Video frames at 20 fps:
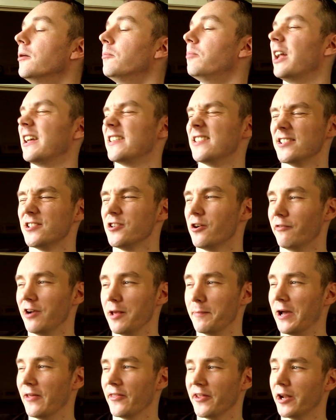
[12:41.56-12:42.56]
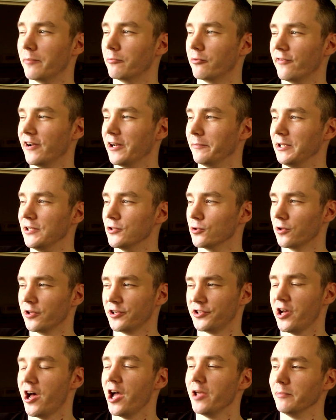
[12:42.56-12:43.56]
Plus, it's not really about the number of enemies or the
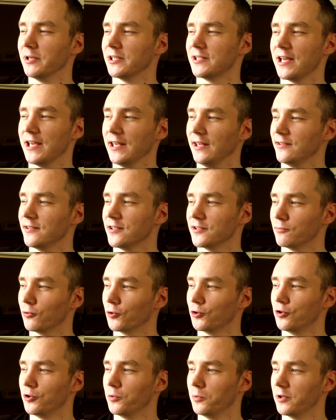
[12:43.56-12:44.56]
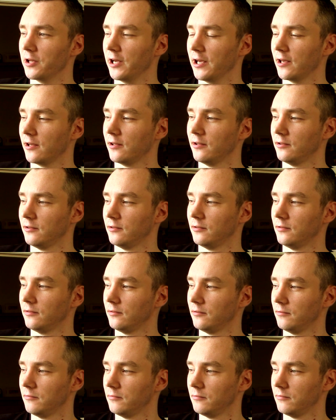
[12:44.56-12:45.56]
time it takes. It's more to do with
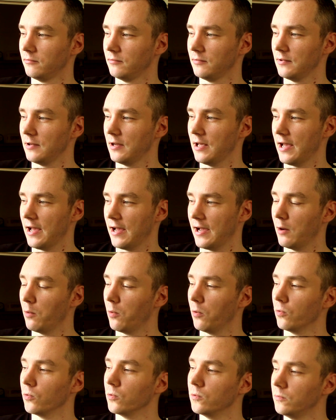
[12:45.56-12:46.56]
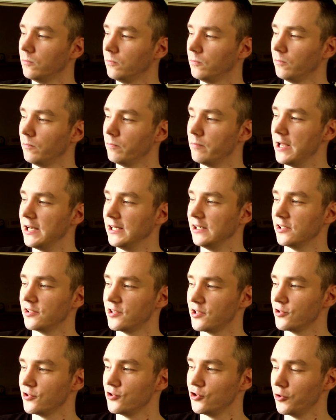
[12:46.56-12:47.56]
how many
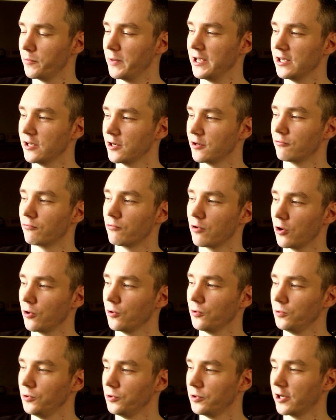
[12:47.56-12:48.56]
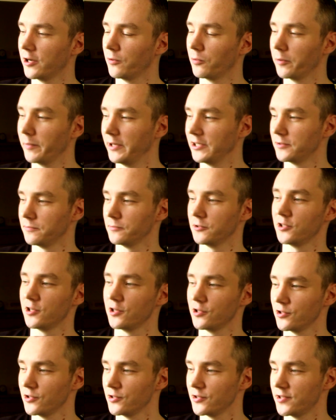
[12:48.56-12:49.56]
decisions you make in a row. You kind of want to make some
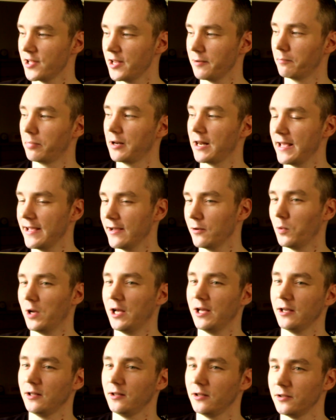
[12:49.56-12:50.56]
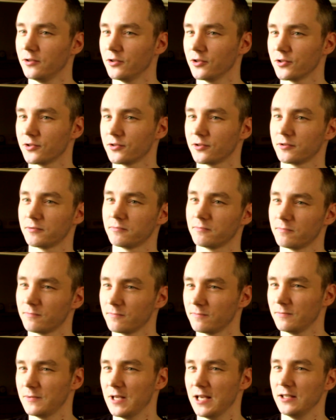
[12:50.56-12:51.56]
decisions, then play a while and just
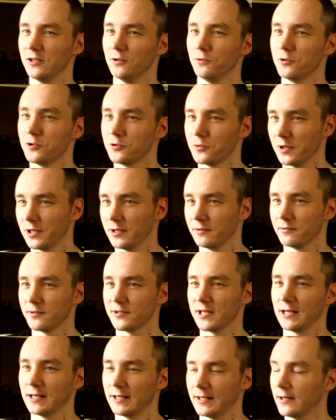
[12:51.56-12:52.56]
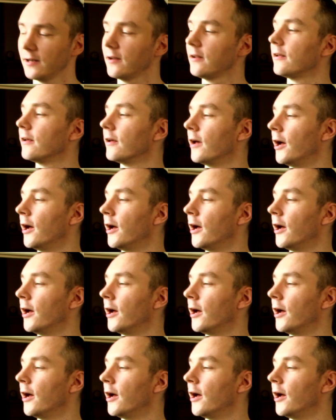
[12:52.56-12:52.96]
get used to it, settle in.